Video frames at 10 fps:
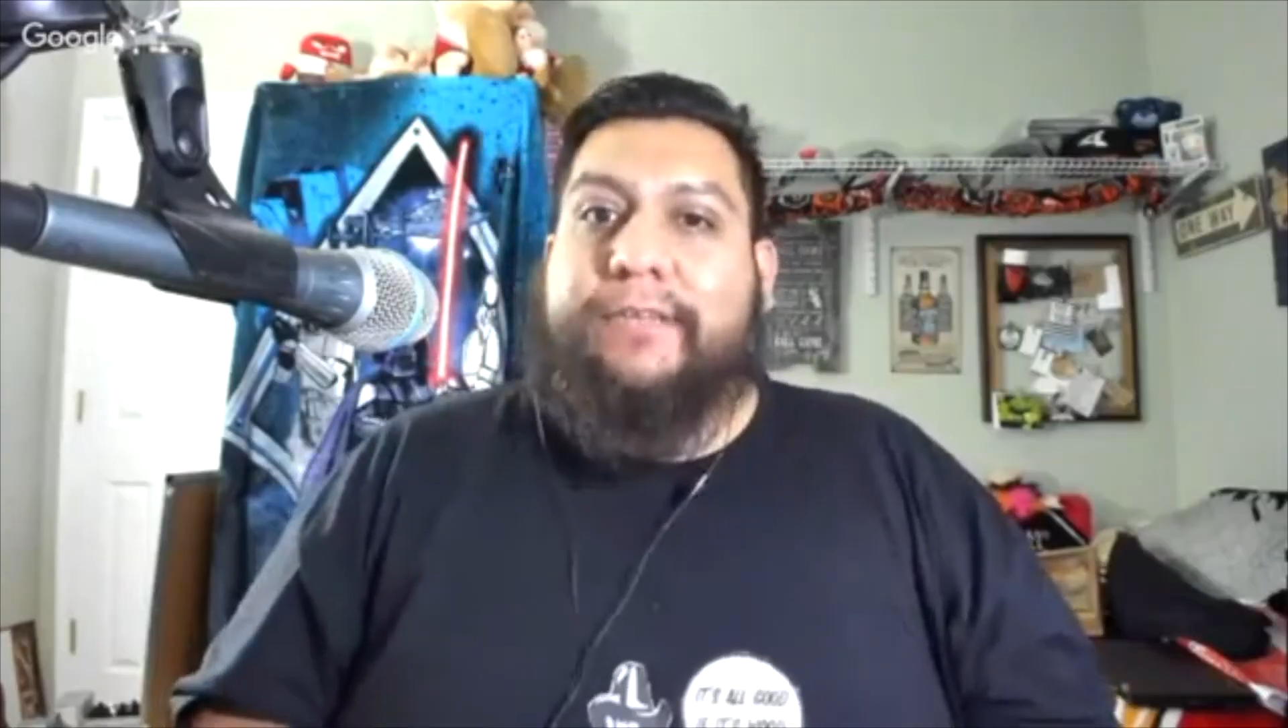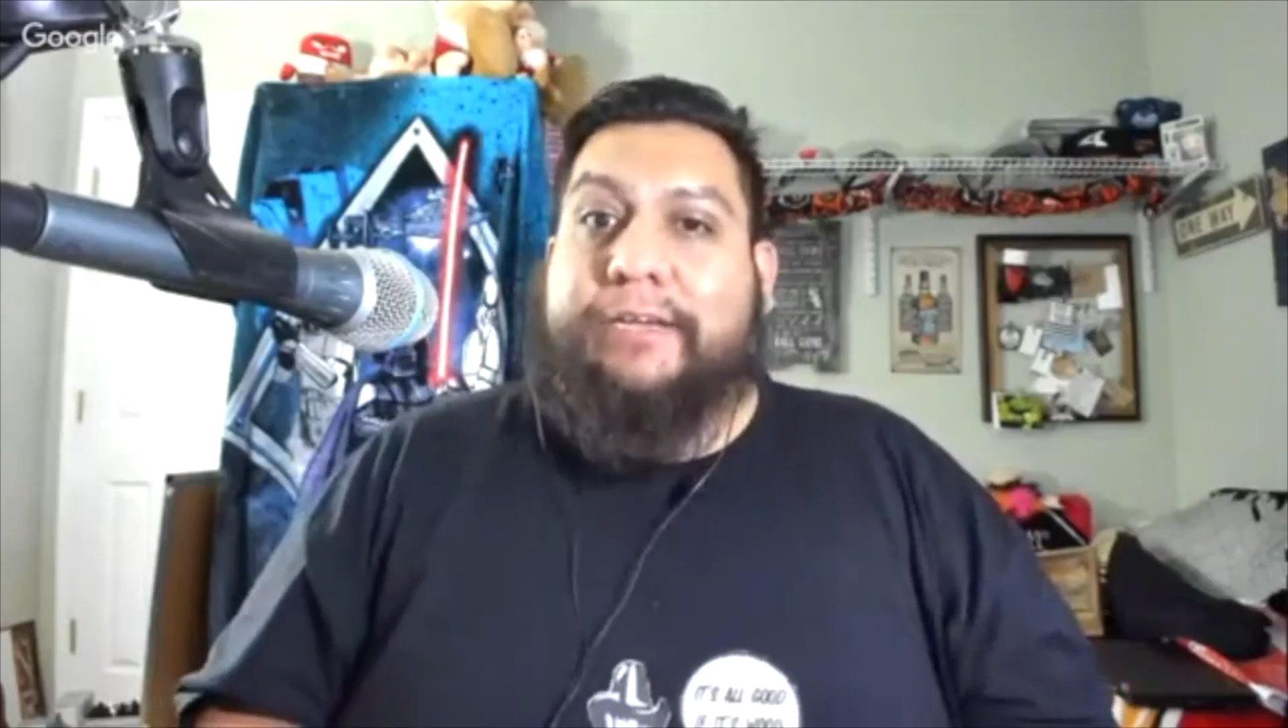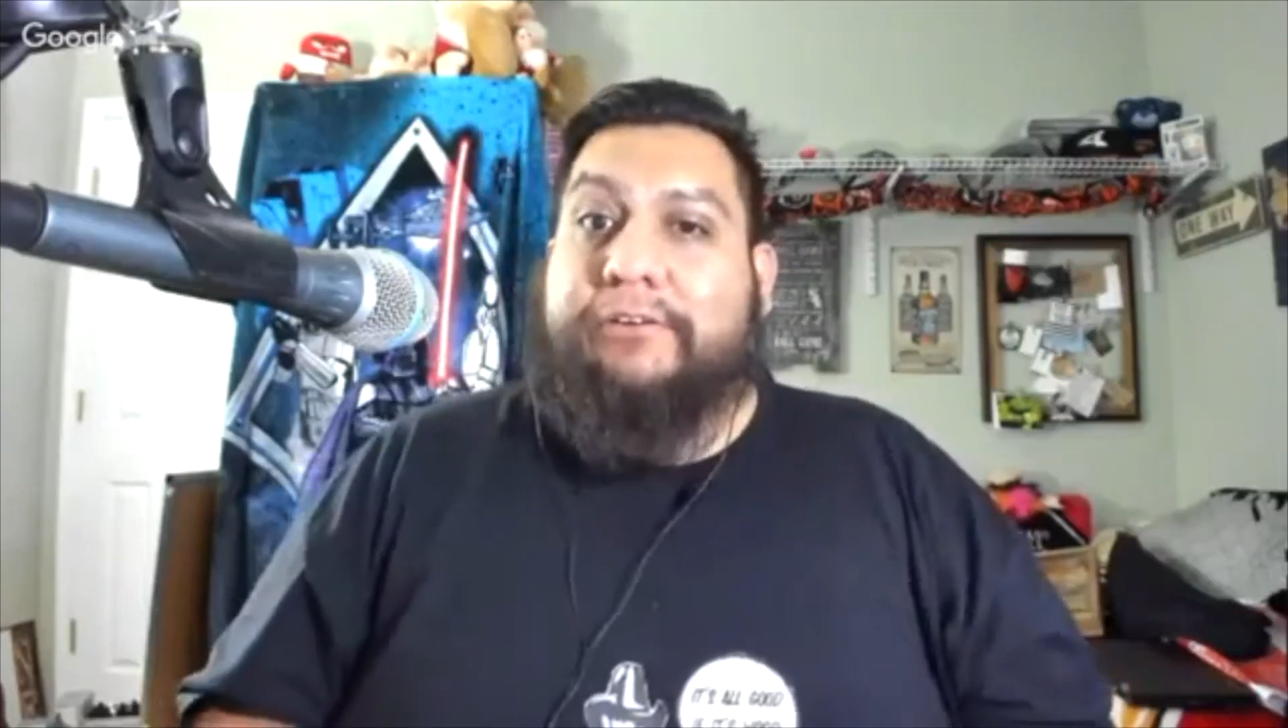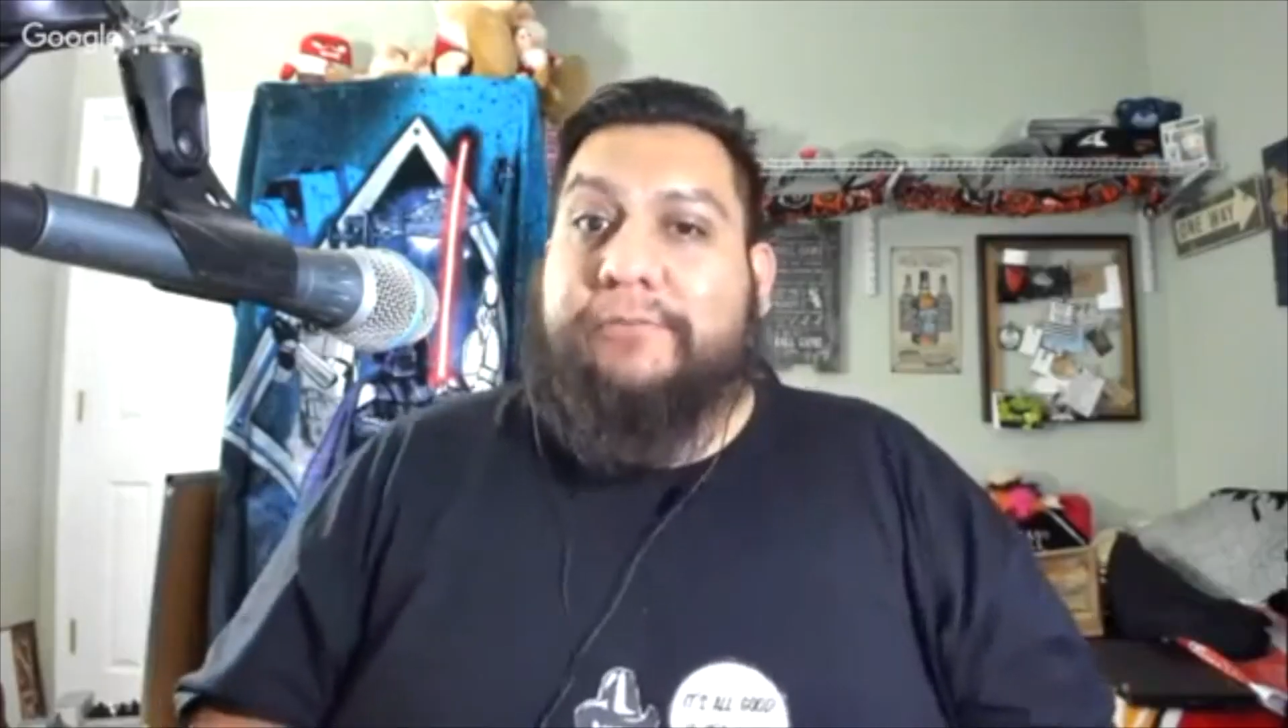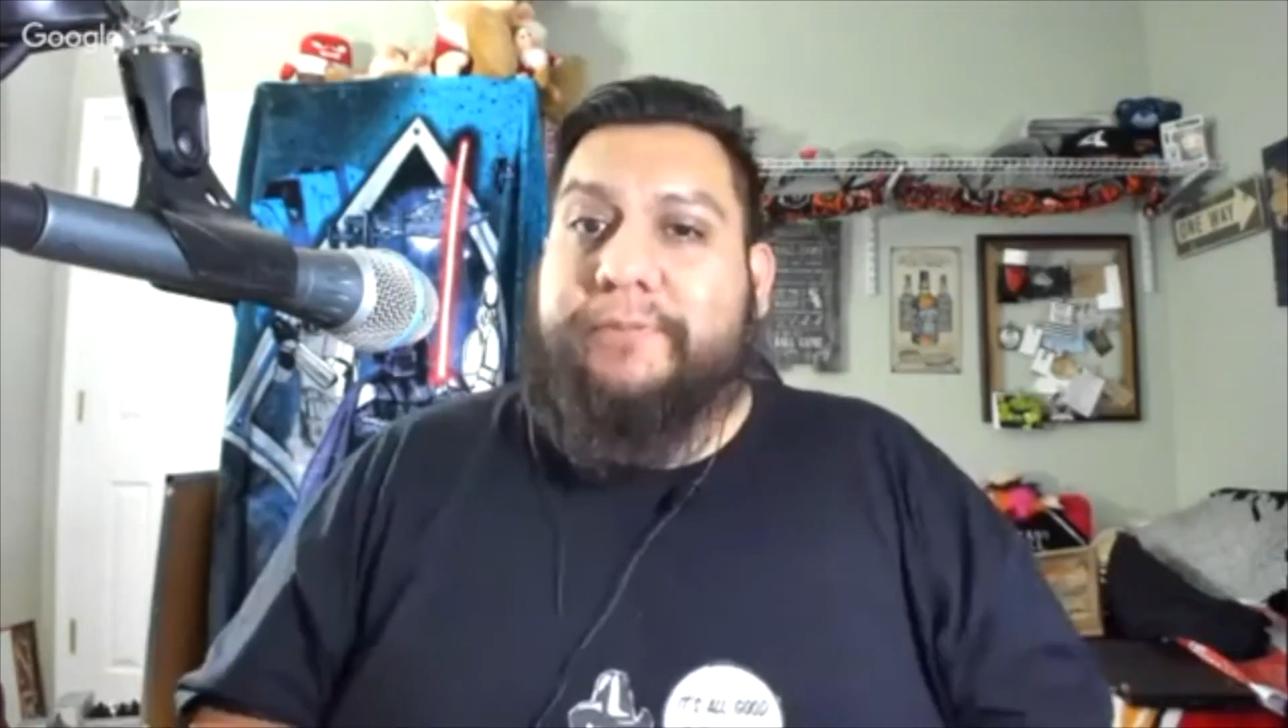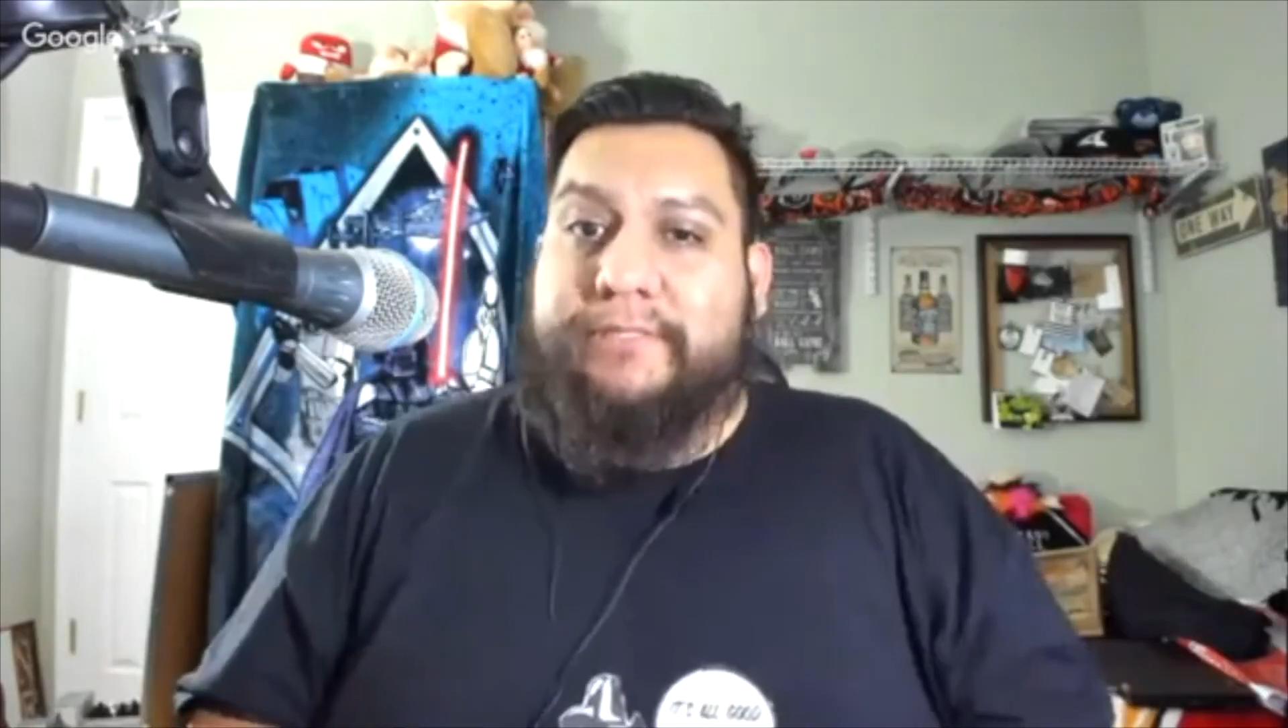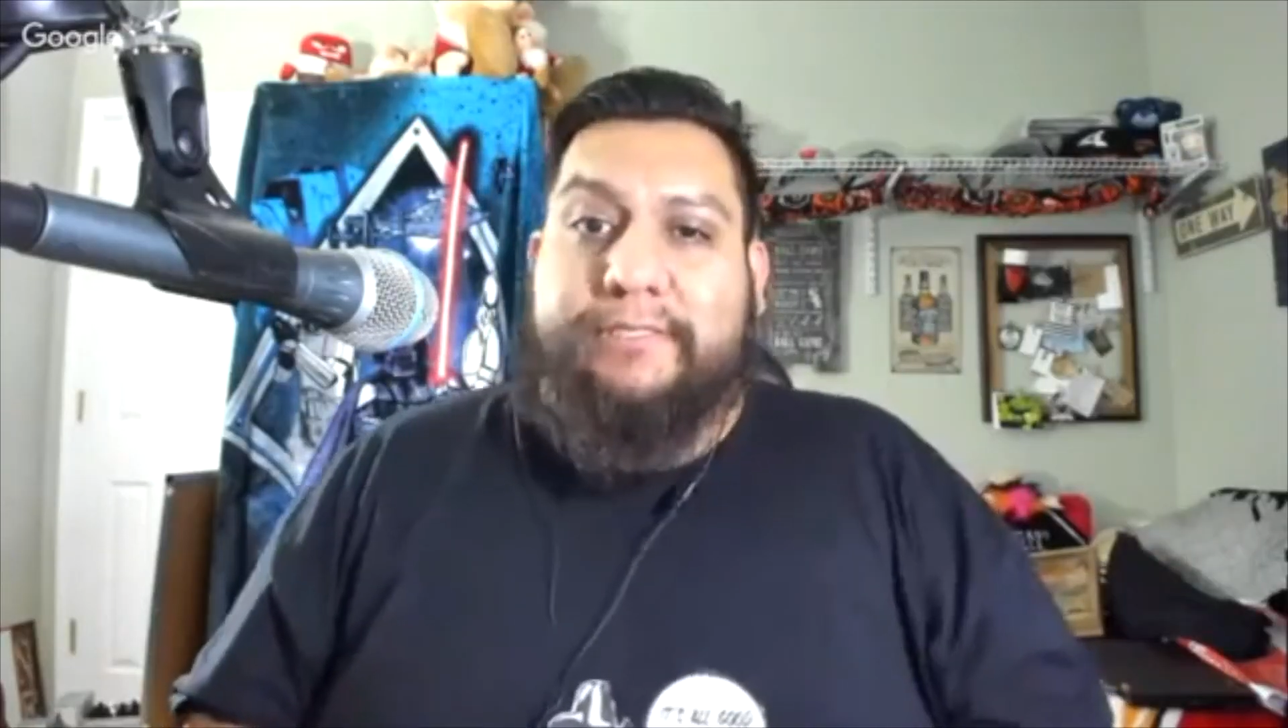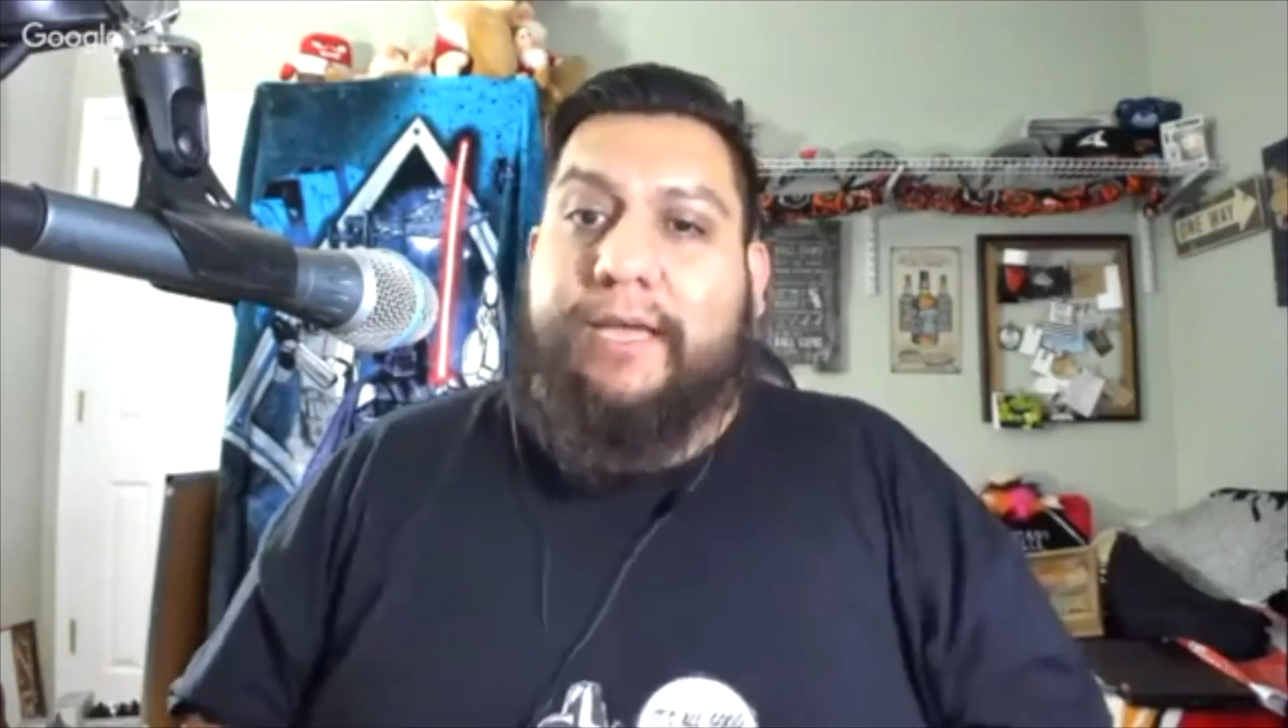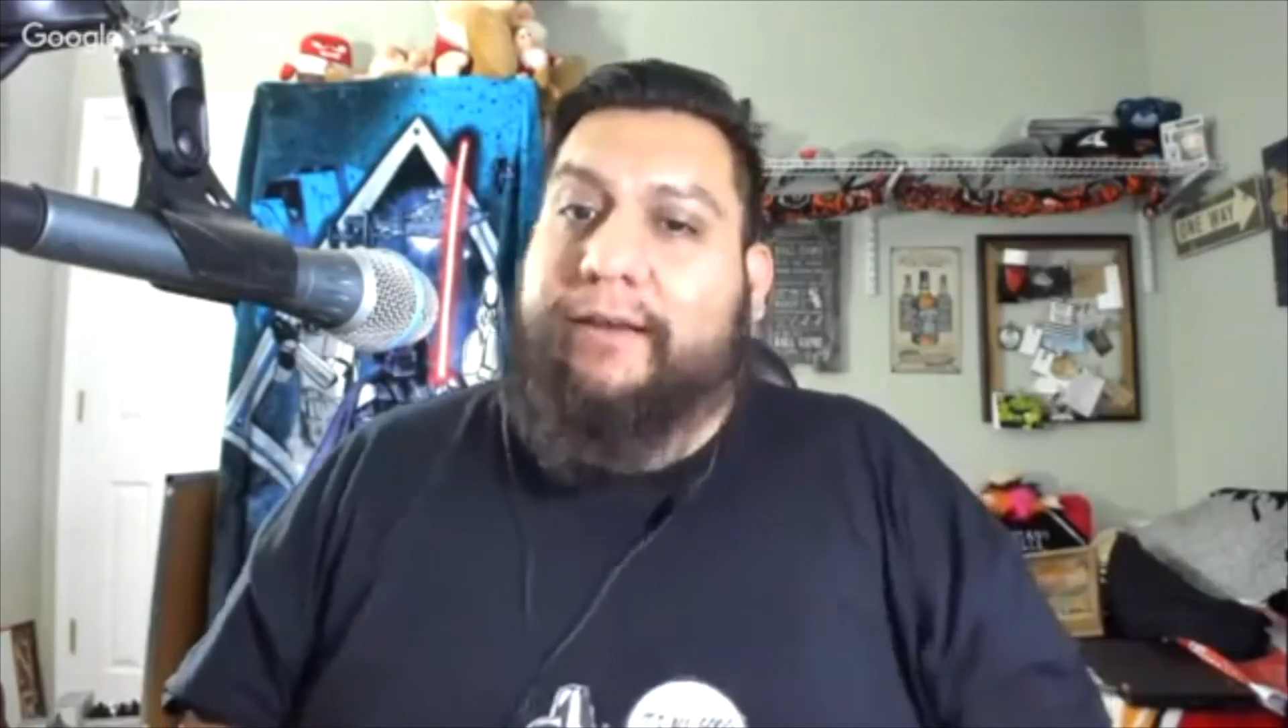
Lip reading: Like, oops,